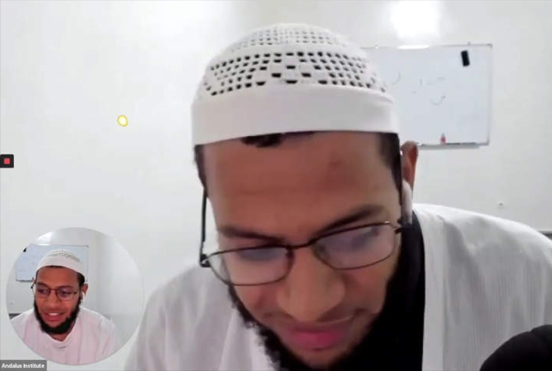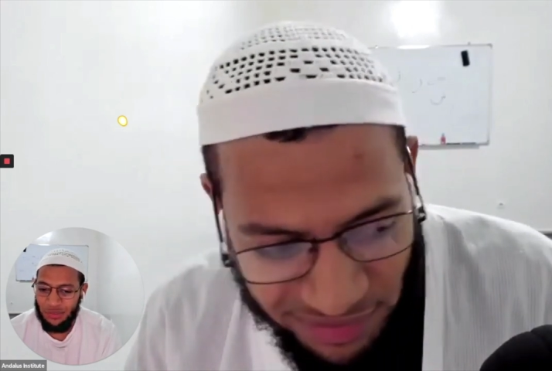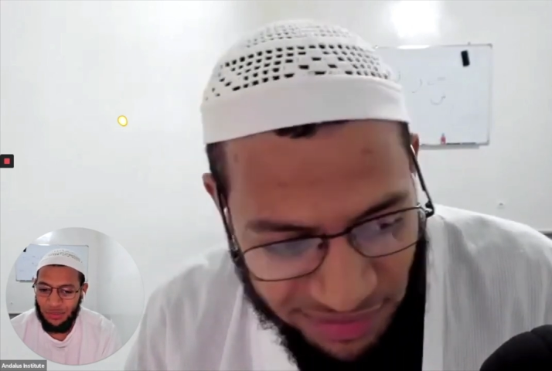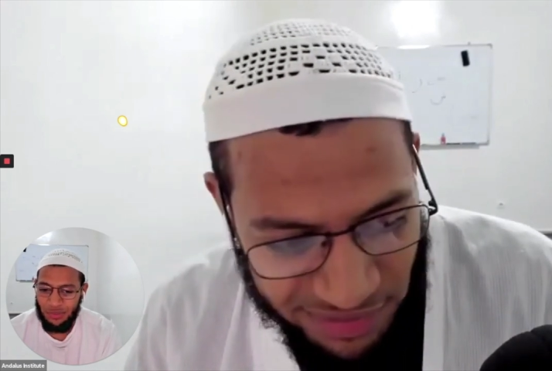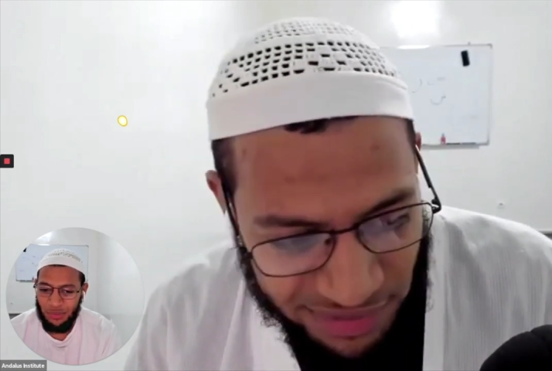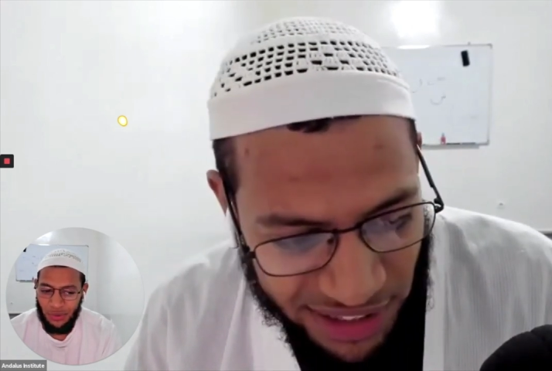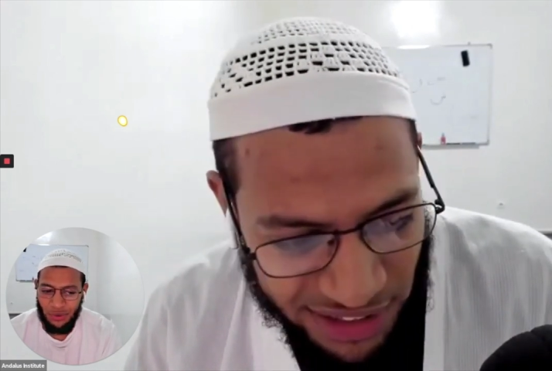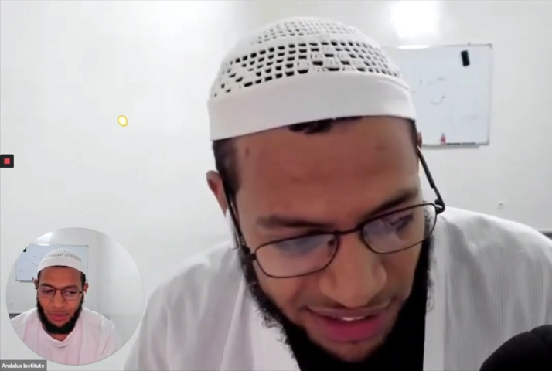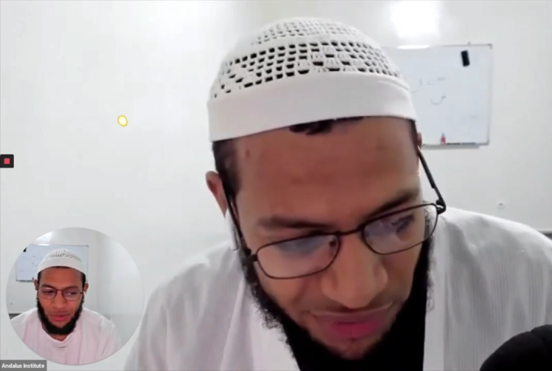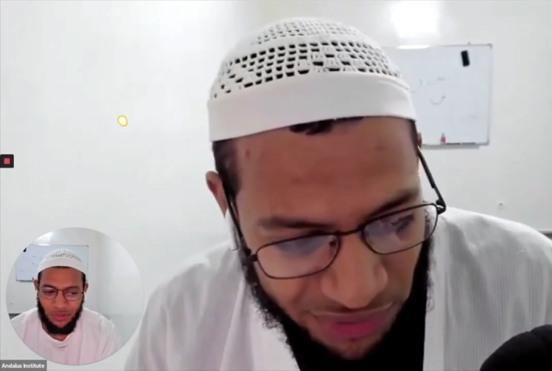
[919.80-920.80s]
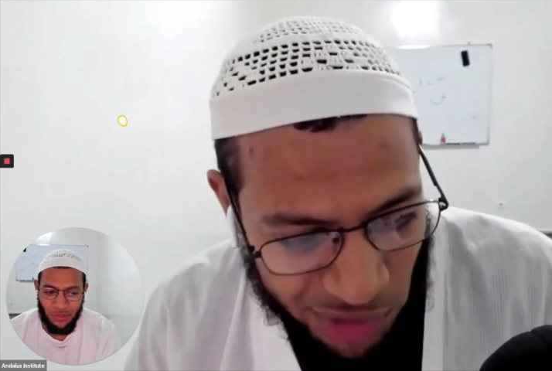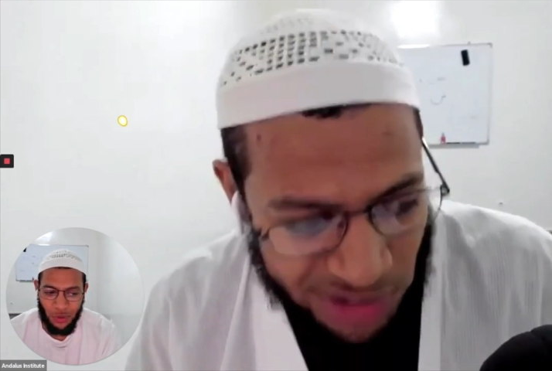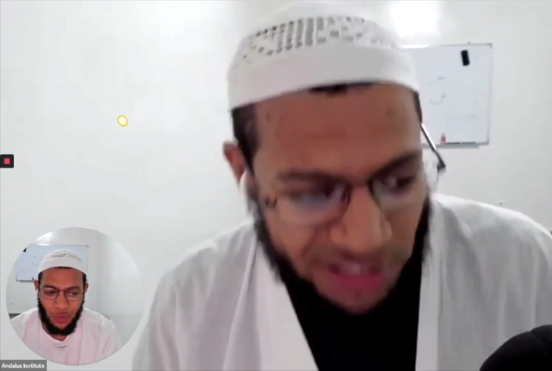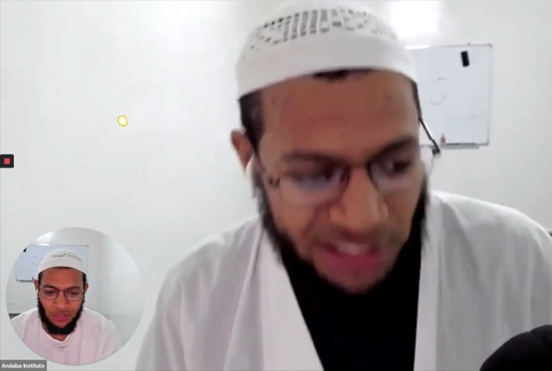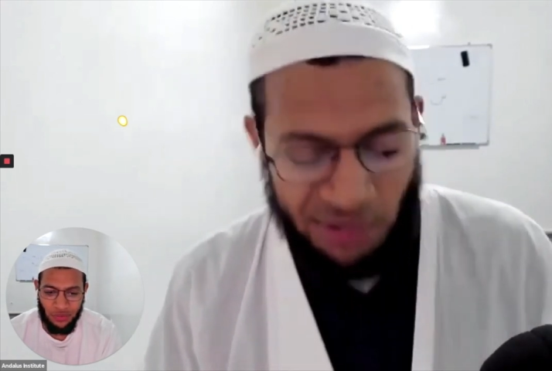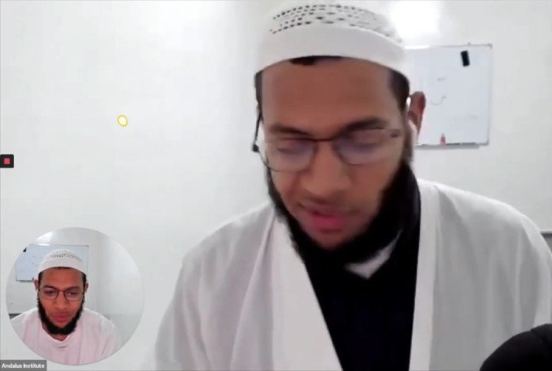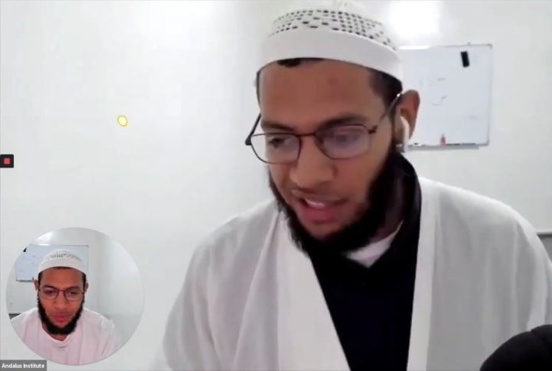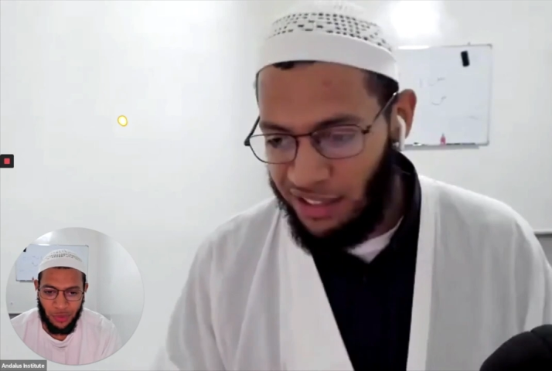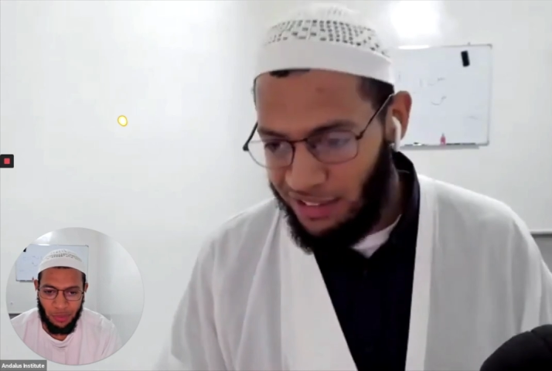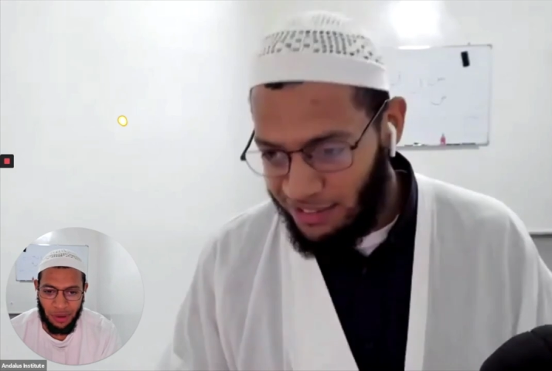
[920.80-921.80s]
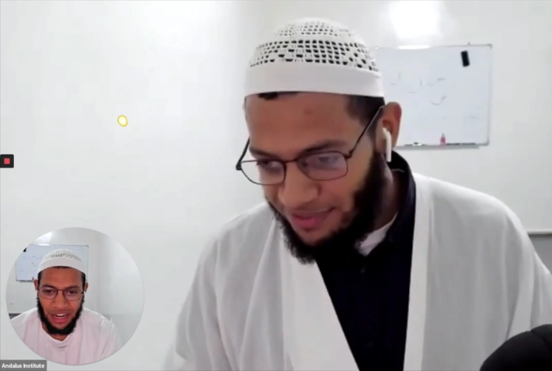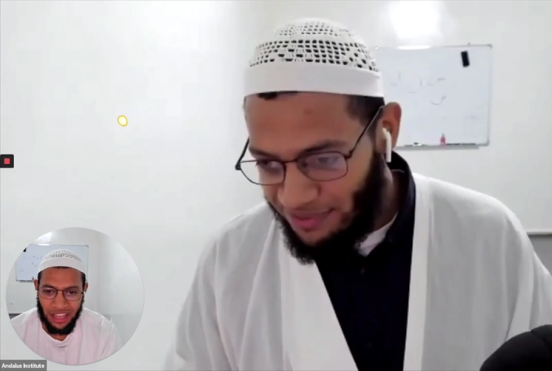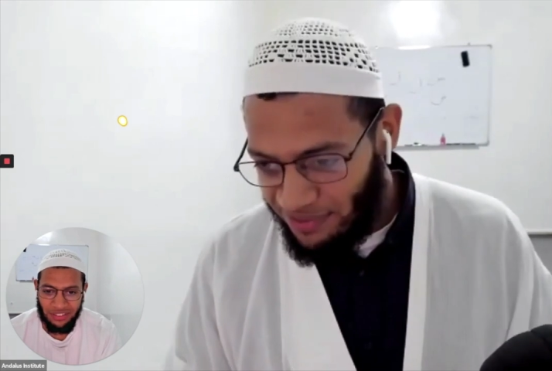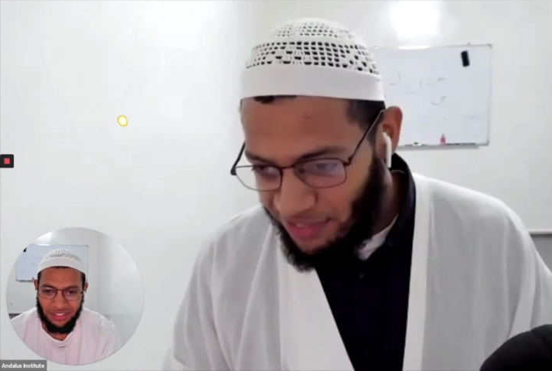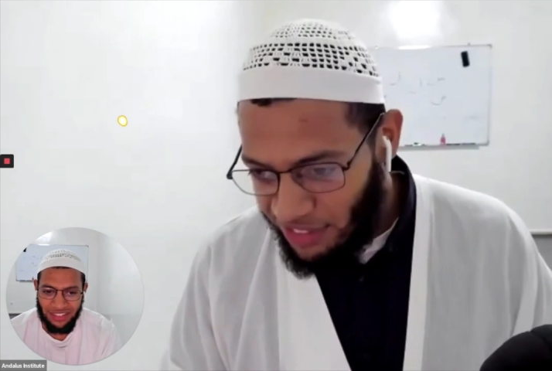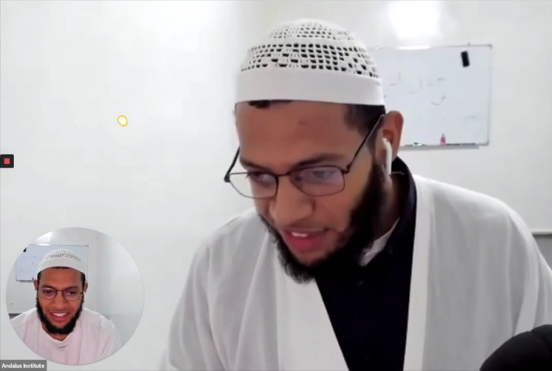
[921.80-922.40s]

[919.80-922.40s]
Speaker 1: mo move forward with my life.